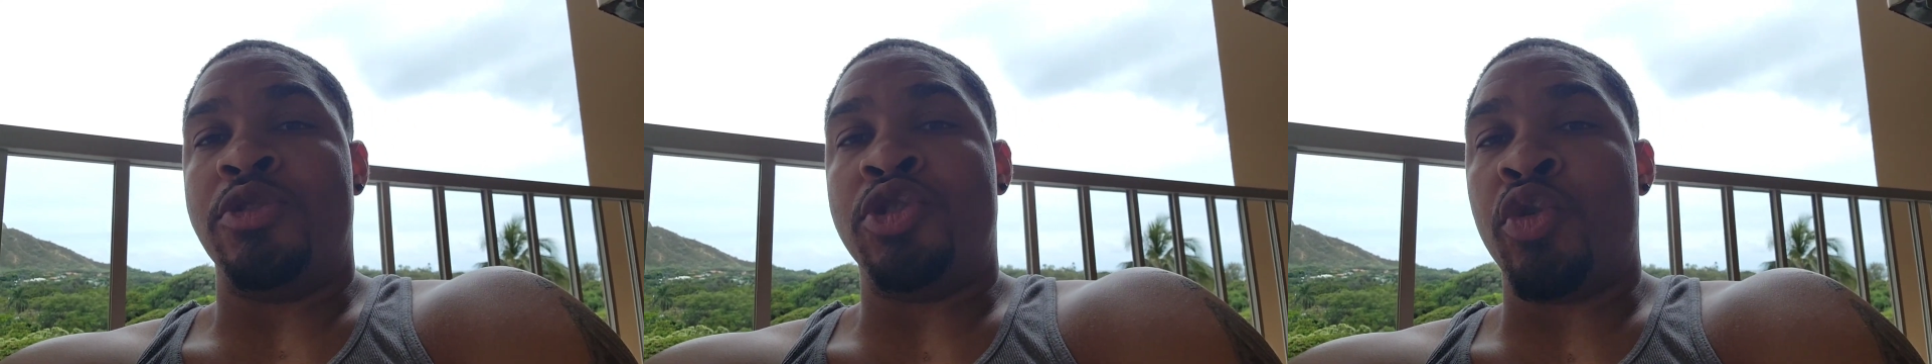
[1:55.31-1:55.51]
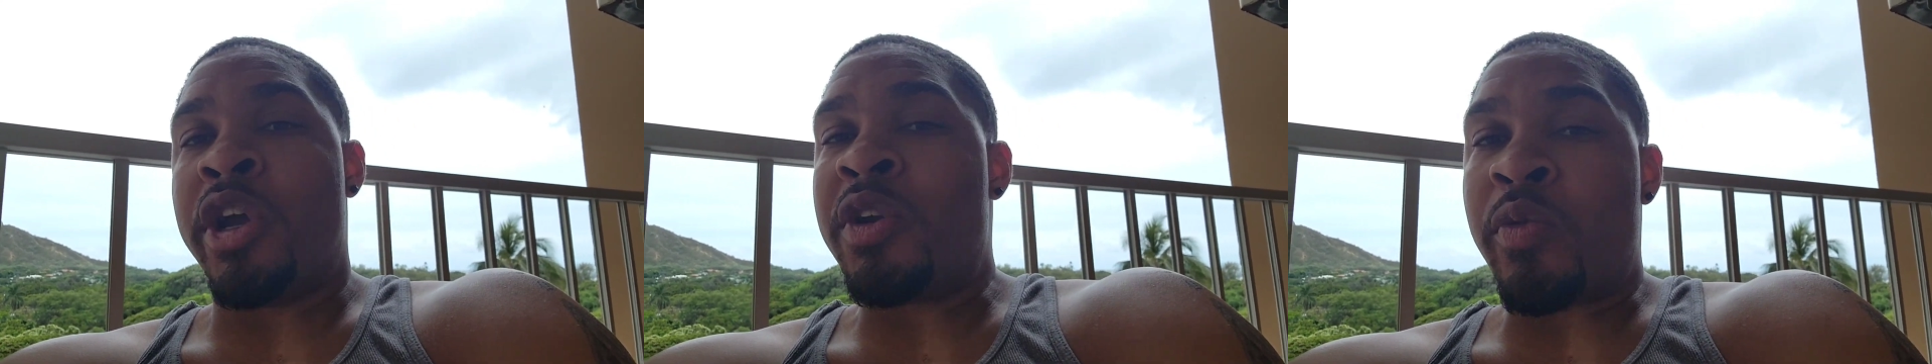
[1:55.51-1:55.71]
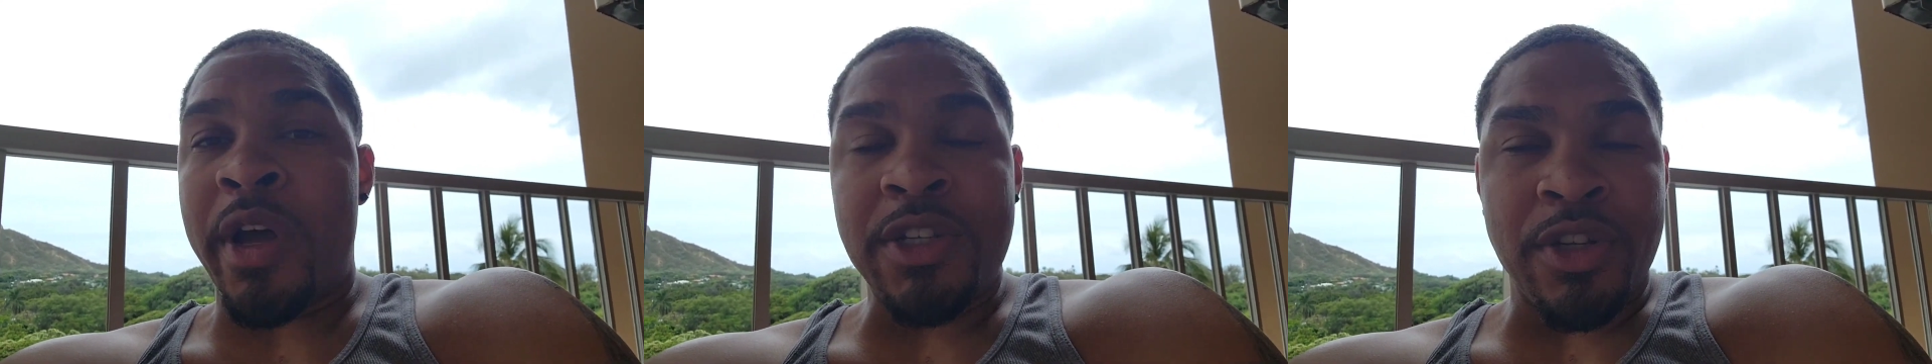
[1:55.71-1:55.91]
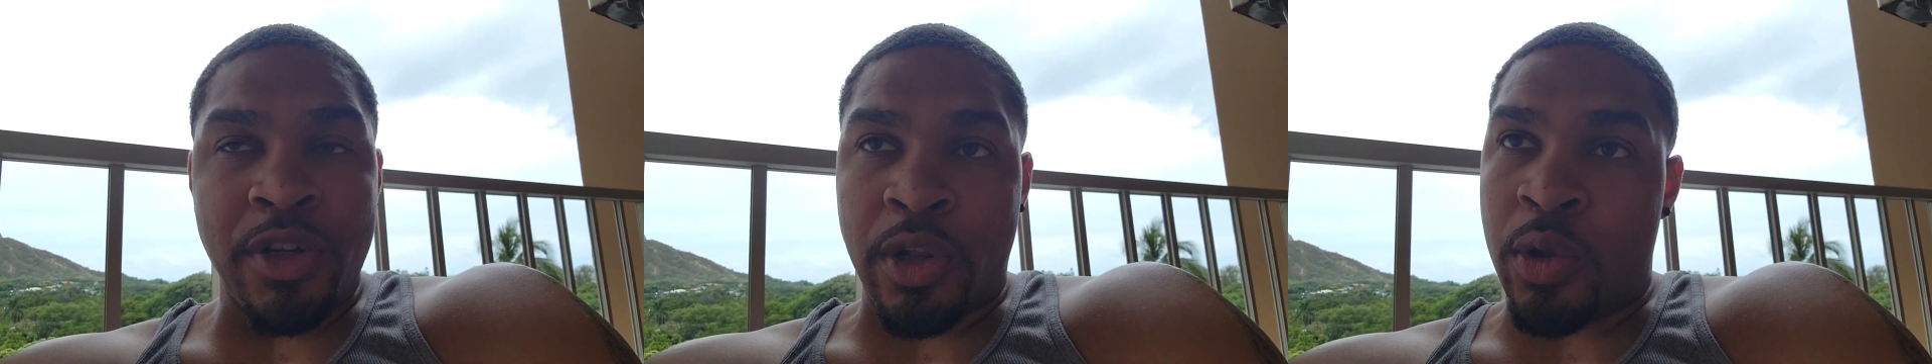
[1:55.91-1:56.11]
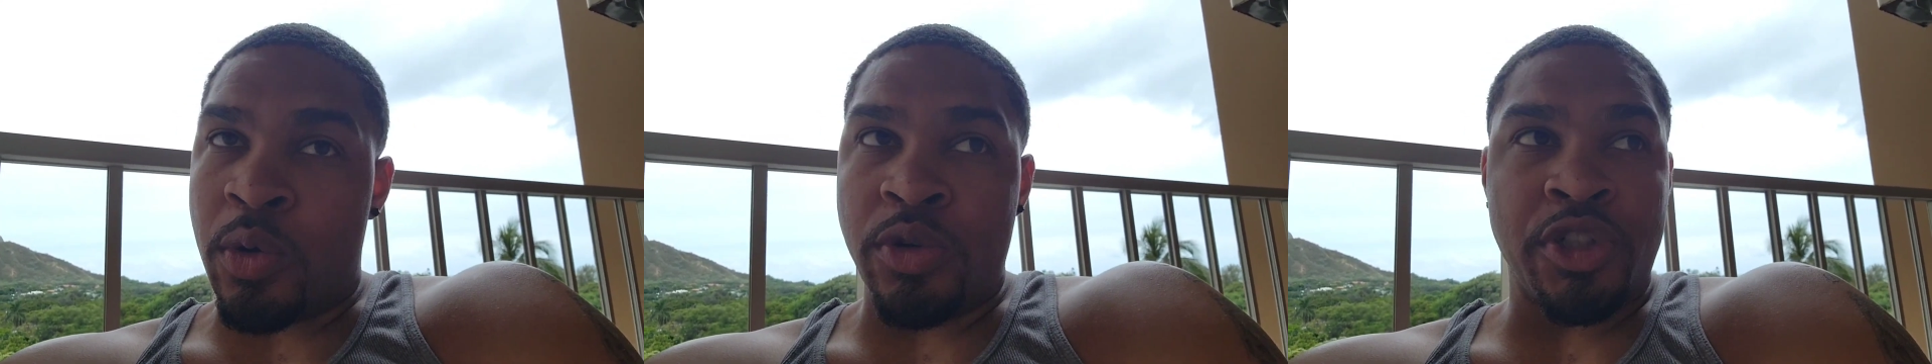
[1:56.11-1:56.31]
joint
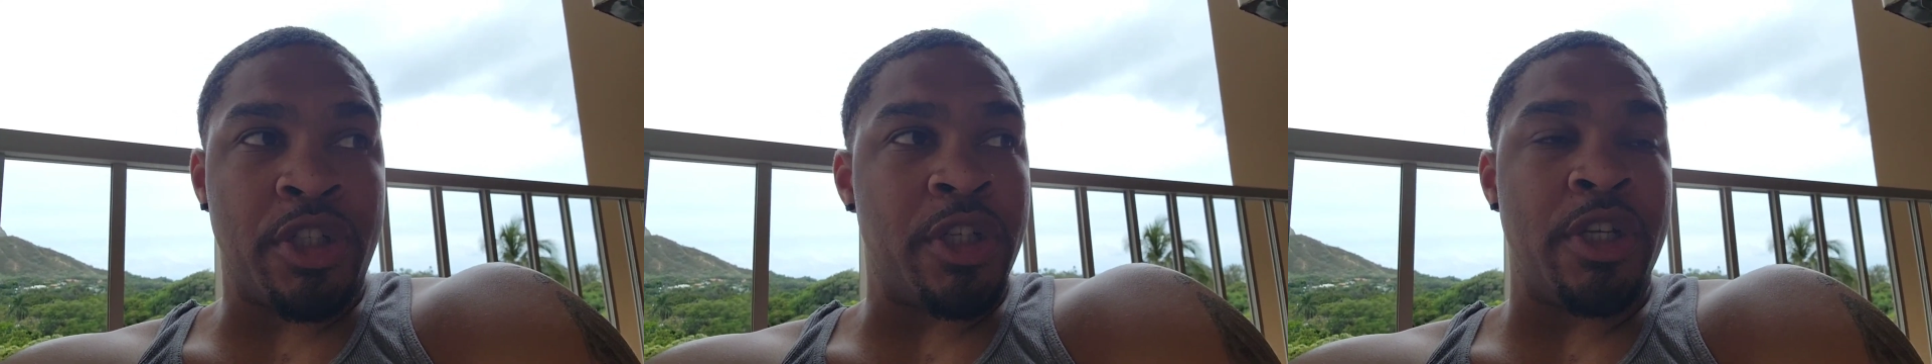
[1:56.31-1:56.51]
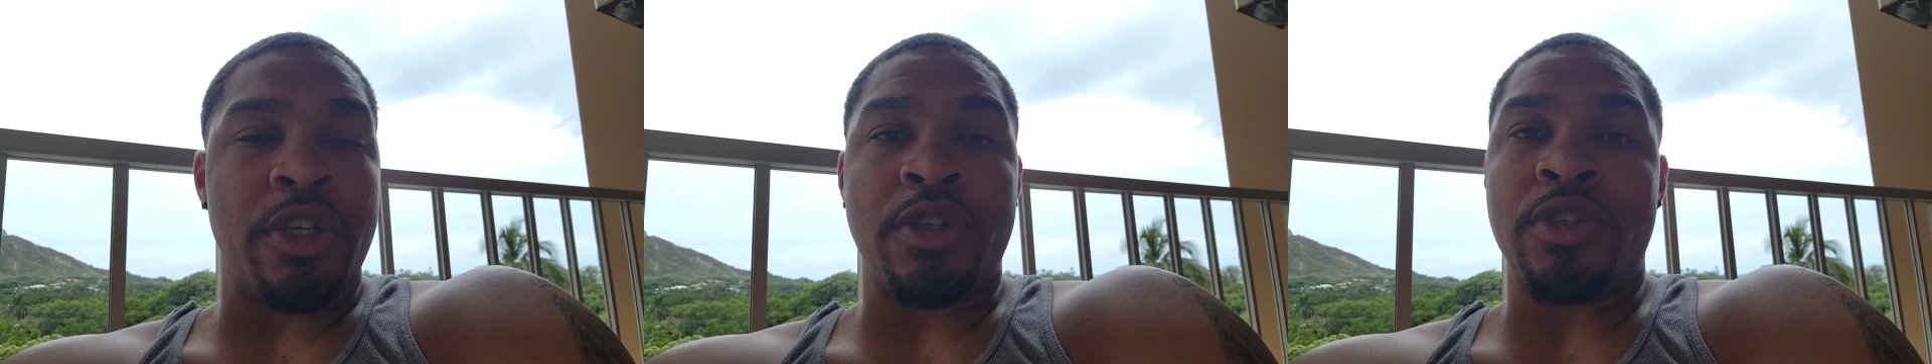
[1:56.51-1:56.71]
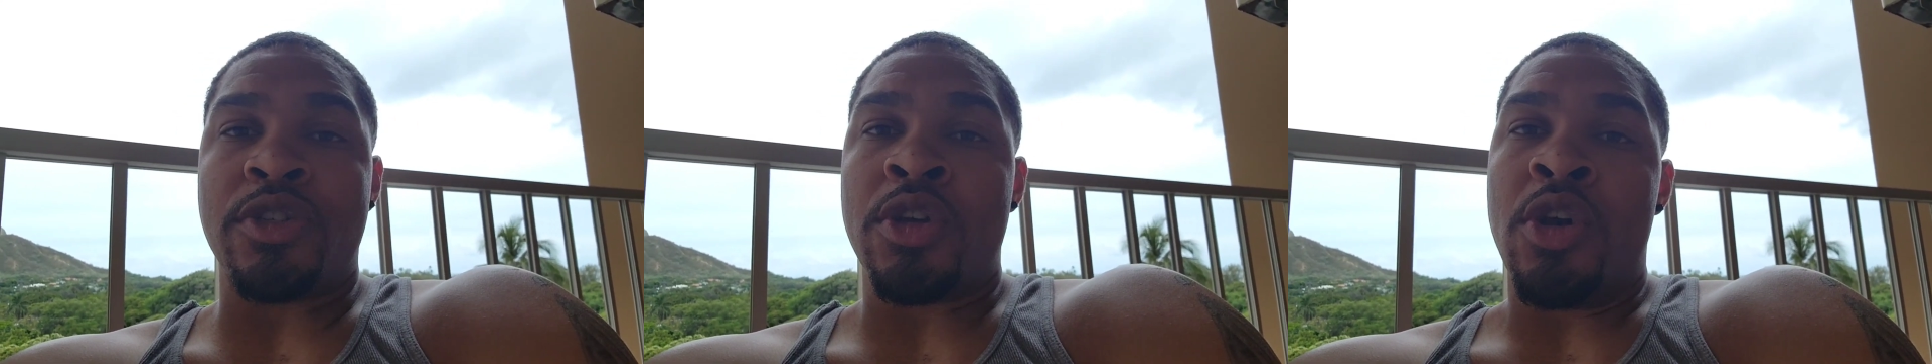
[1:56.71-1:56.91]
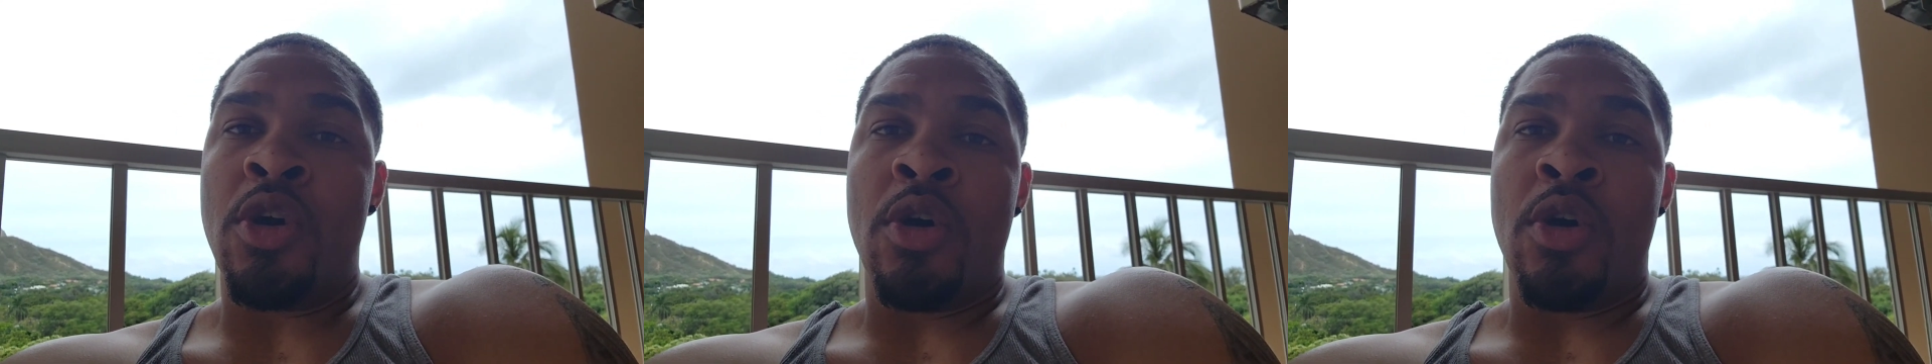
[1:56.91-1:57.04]
resolutions,